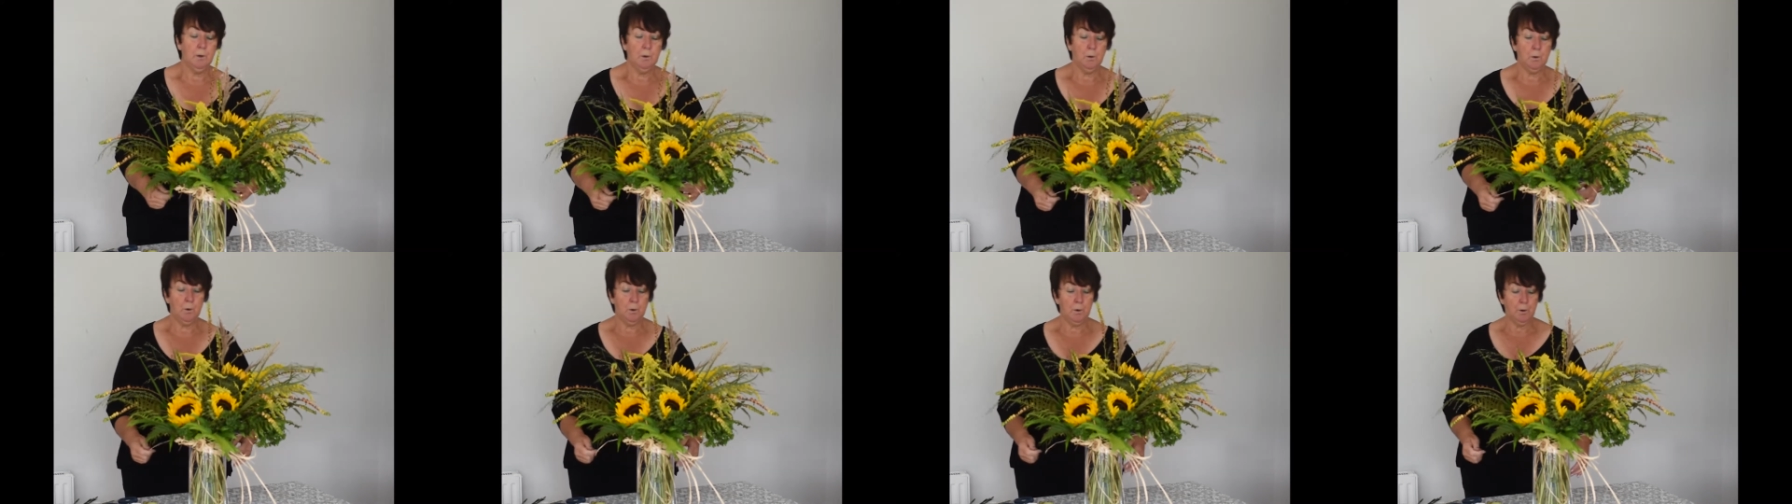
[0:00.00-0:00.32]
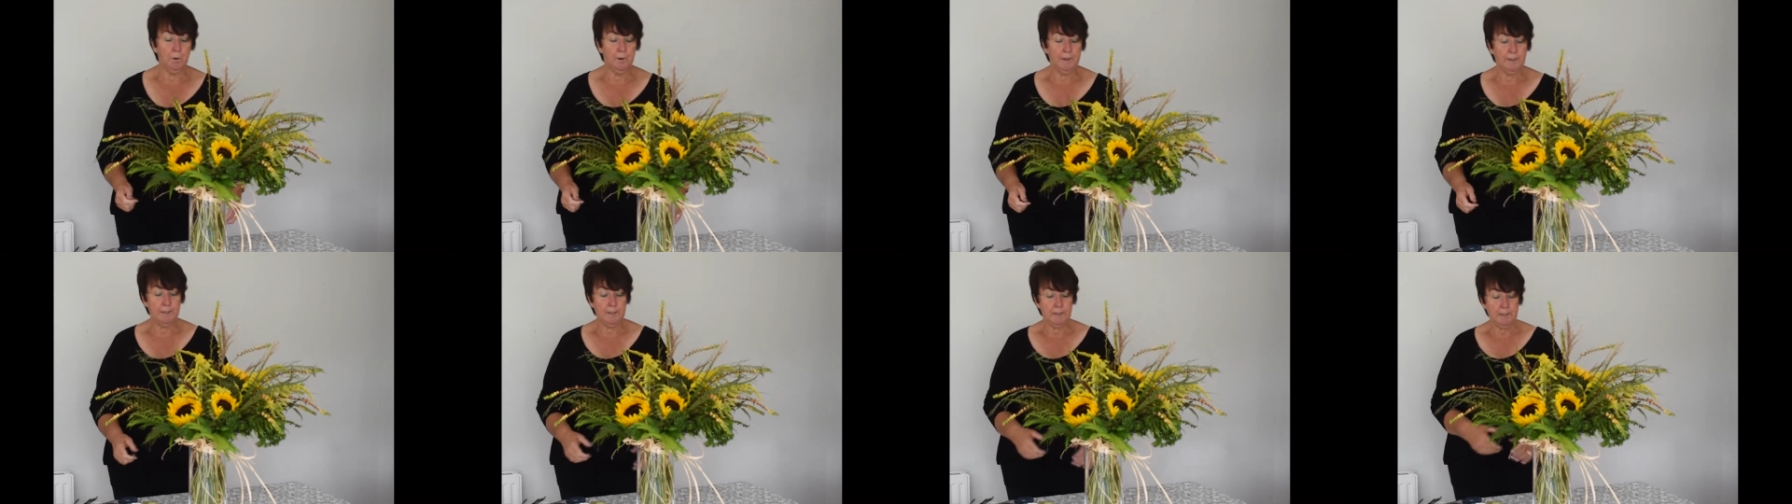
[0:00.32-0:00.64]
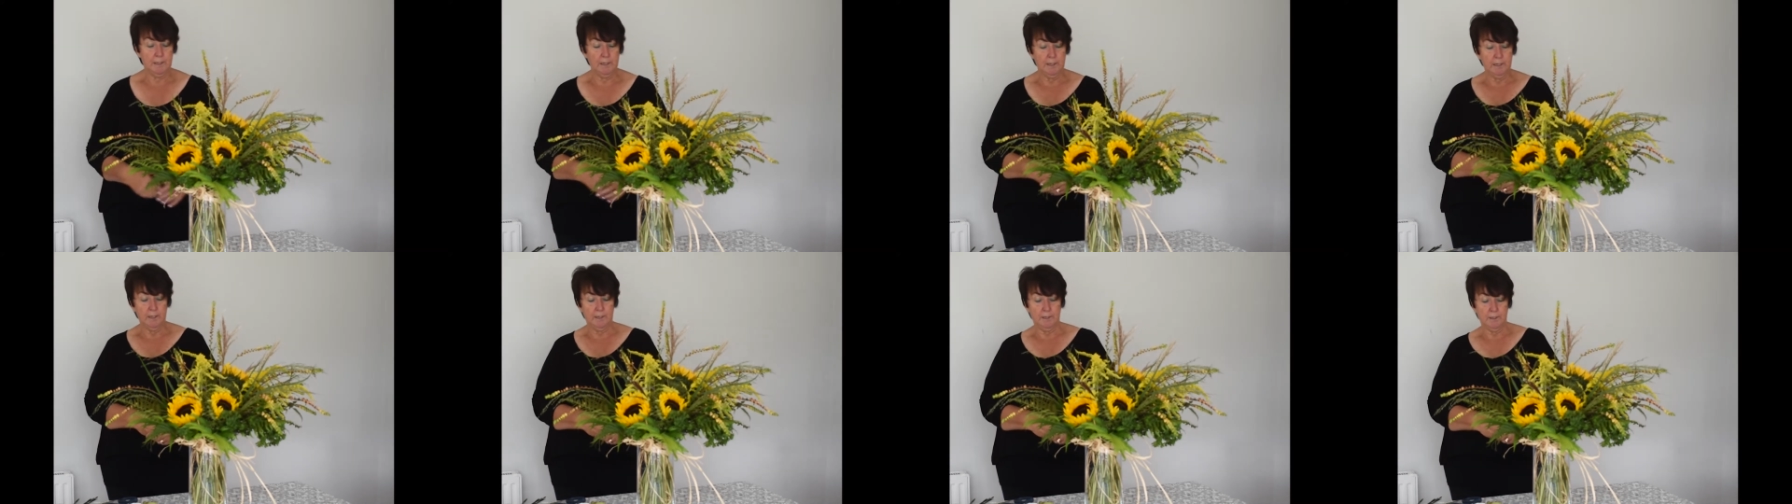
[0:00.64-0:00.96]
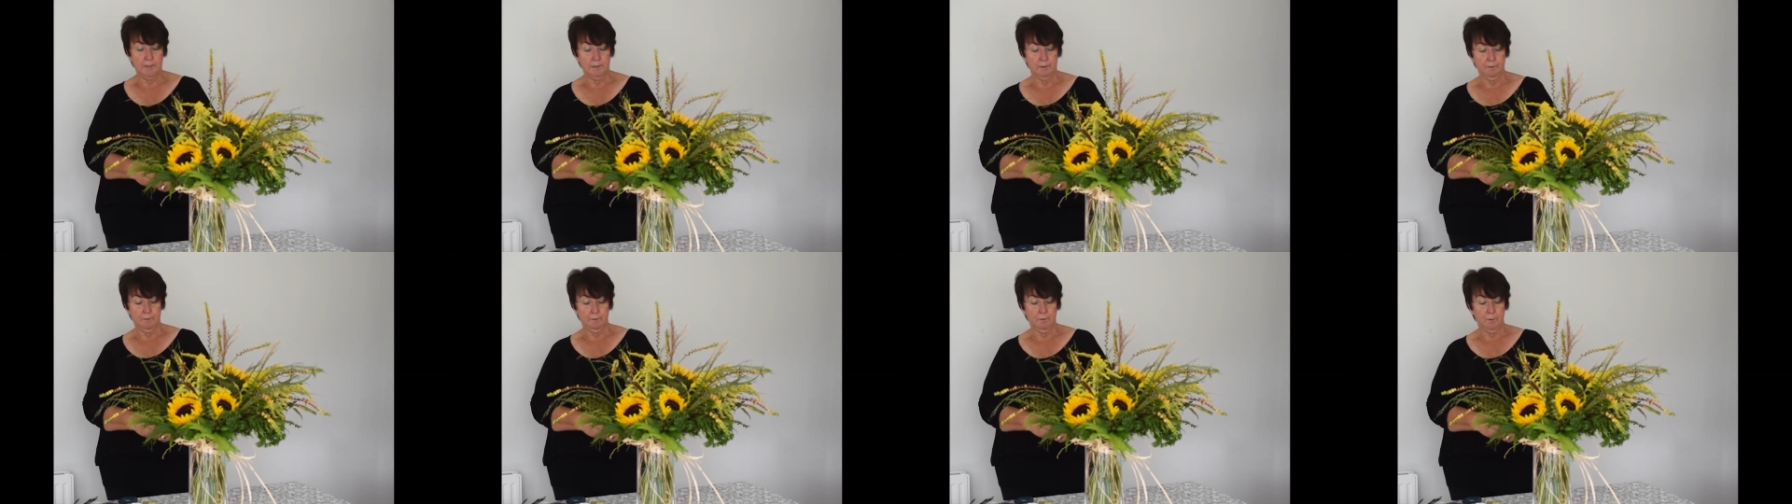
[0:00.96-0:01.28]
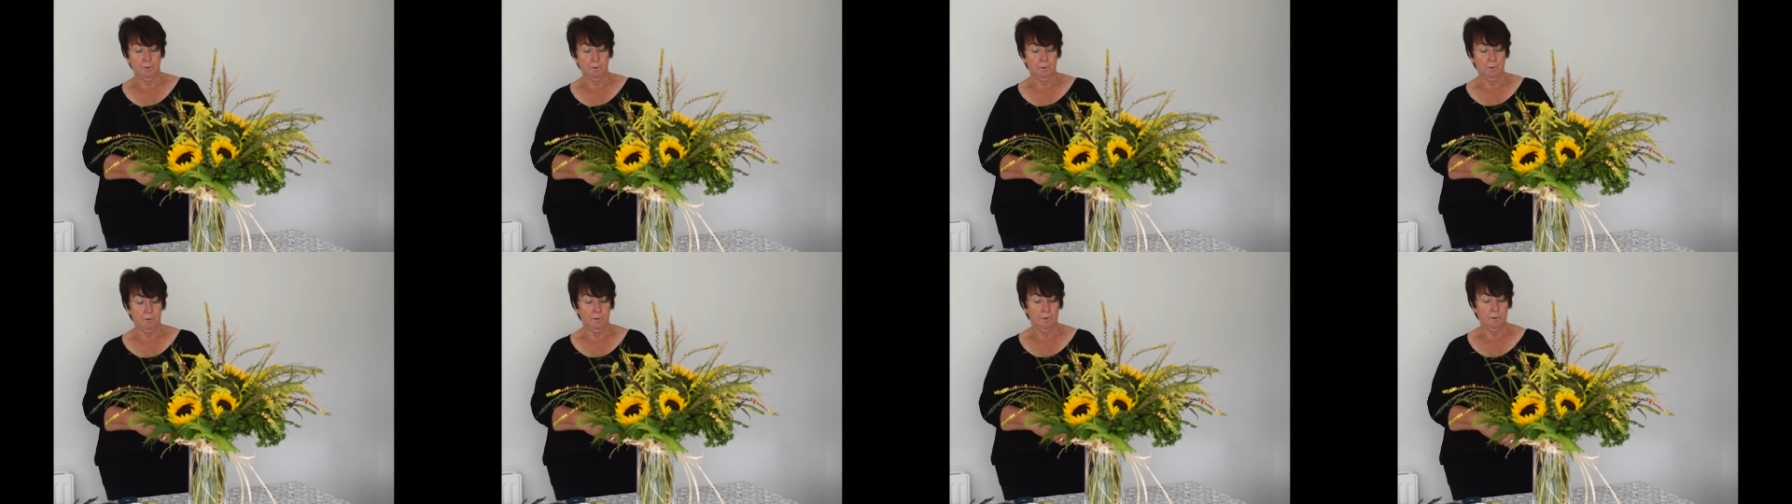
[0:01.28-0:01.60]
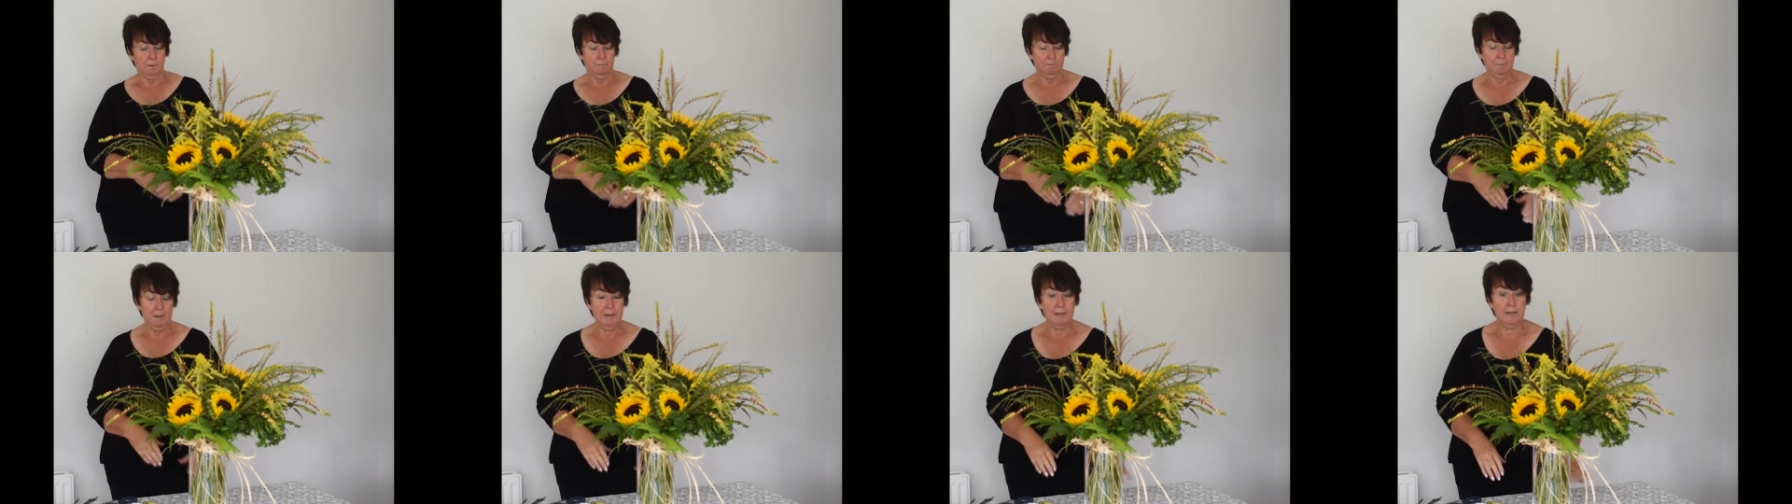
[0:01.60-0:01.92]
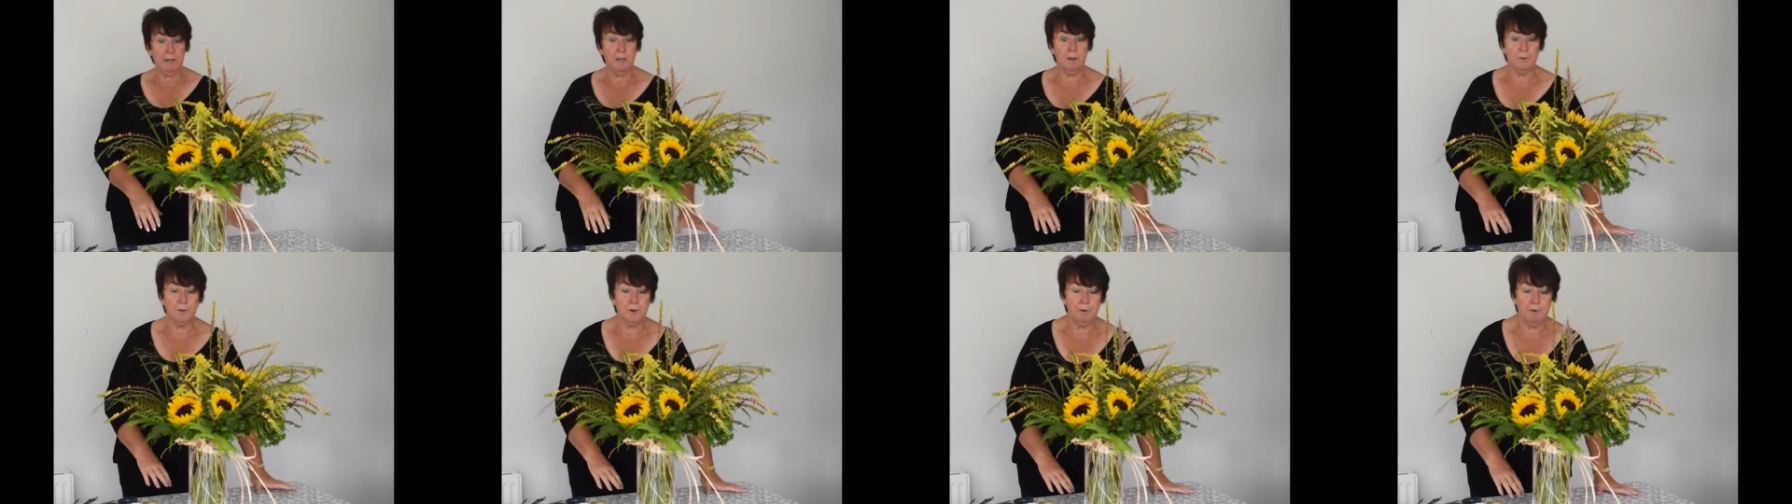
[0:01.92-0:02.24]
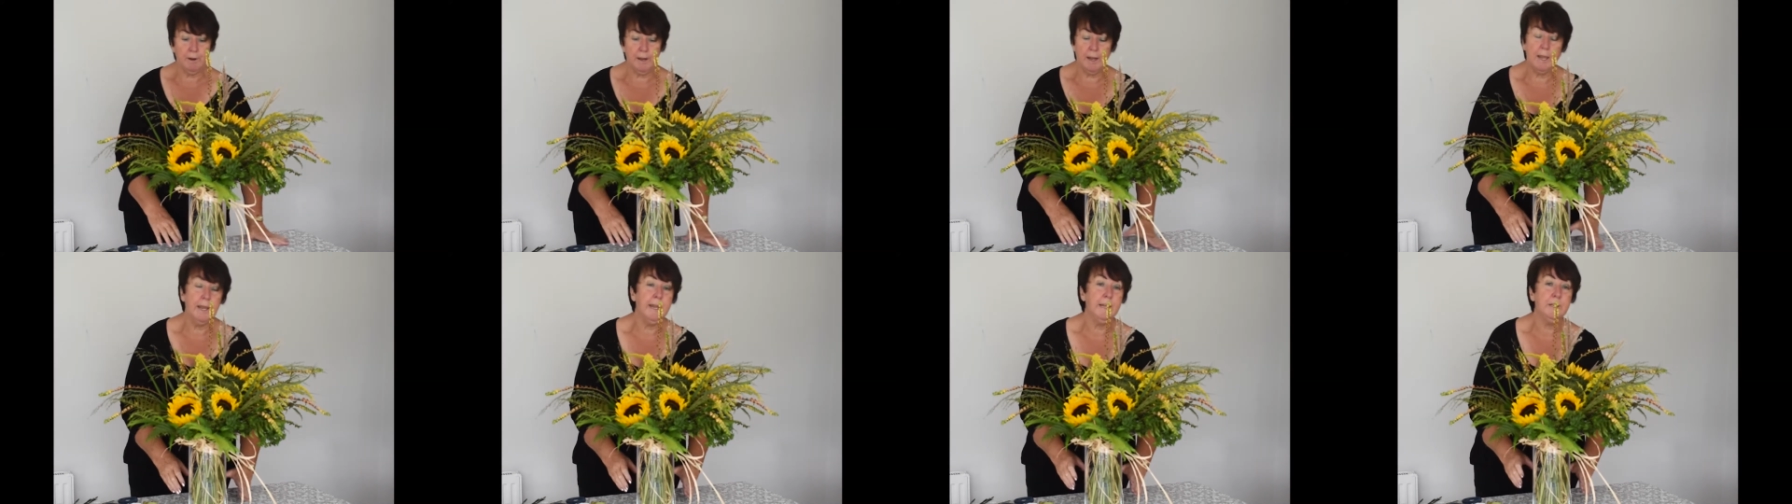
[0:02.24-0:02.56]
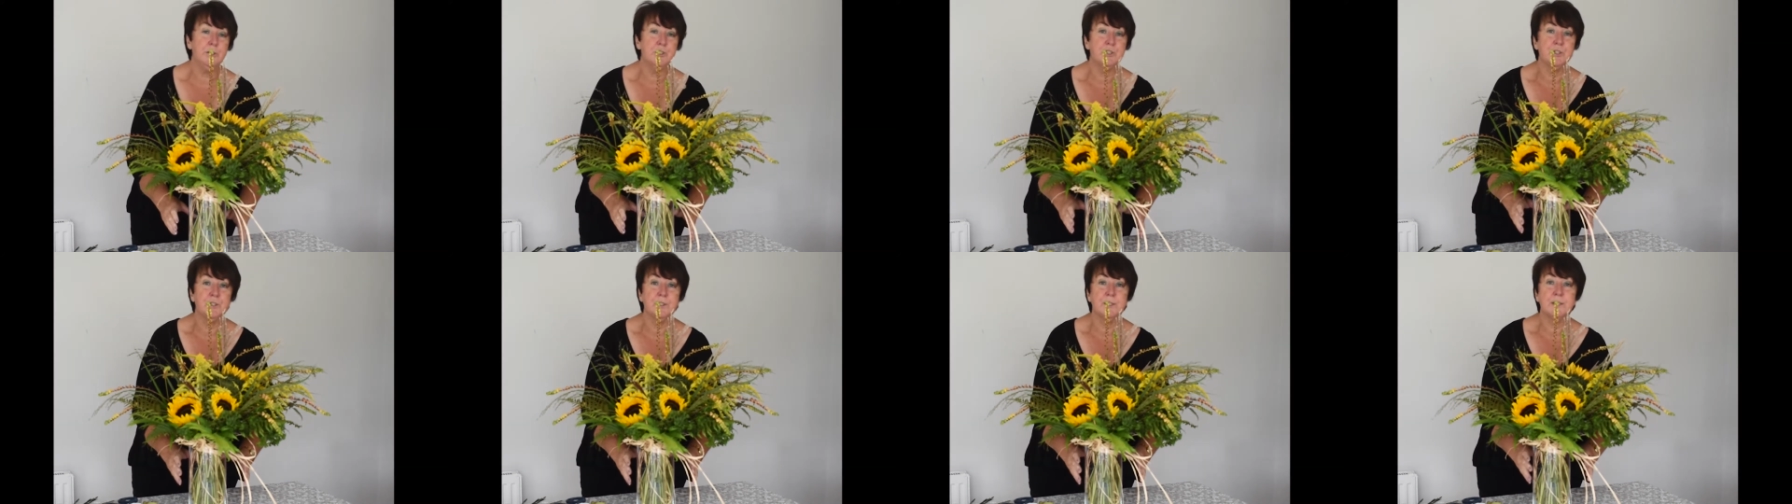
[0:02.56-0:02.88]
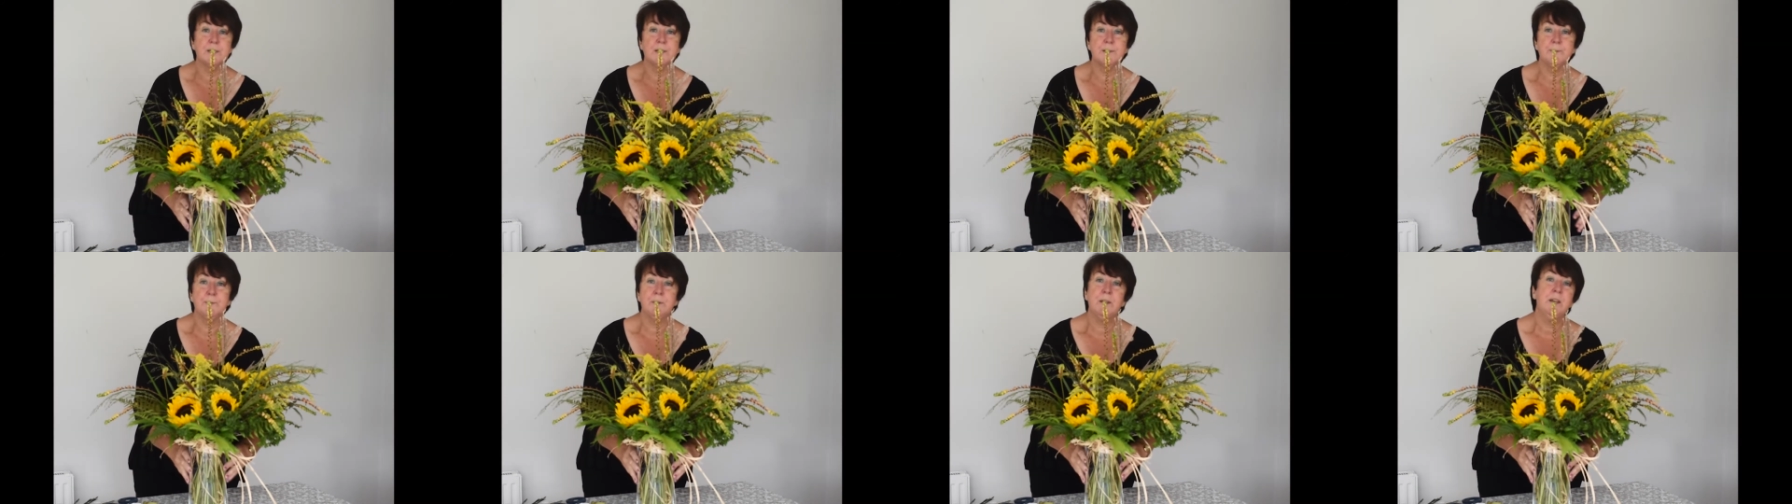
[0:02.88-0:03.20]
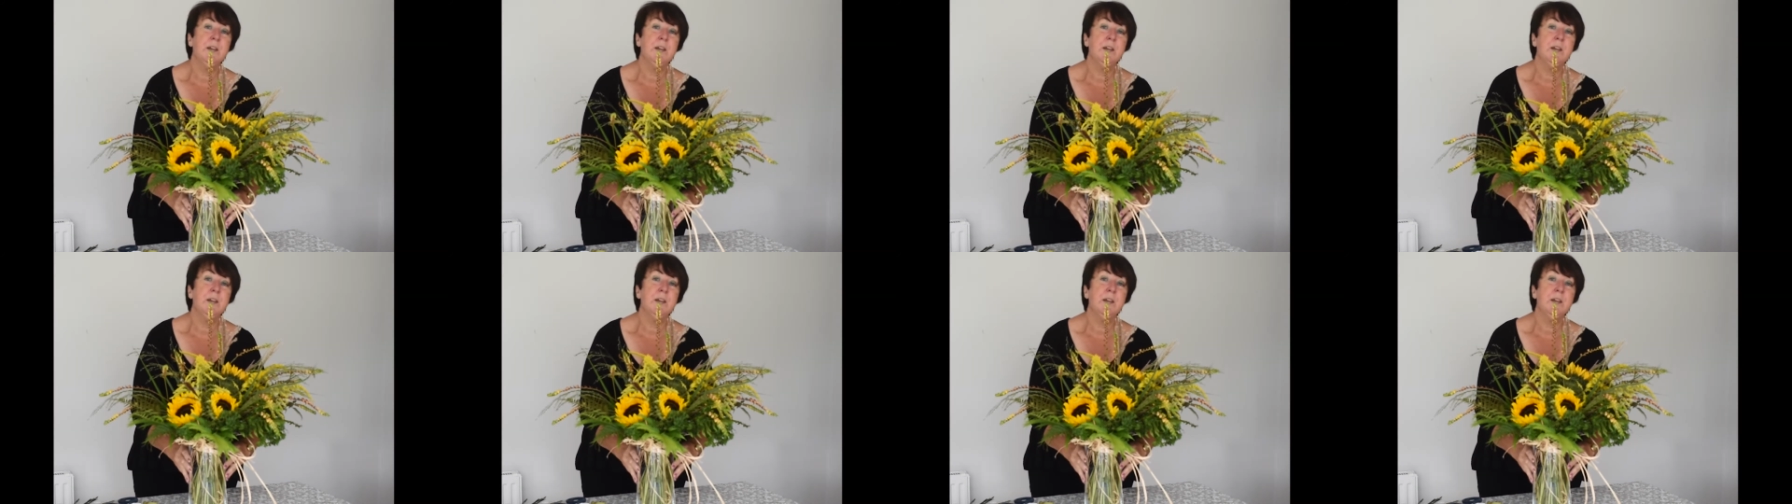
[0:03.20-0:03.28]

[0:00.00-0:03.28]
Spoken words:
or indeed for many other occasions.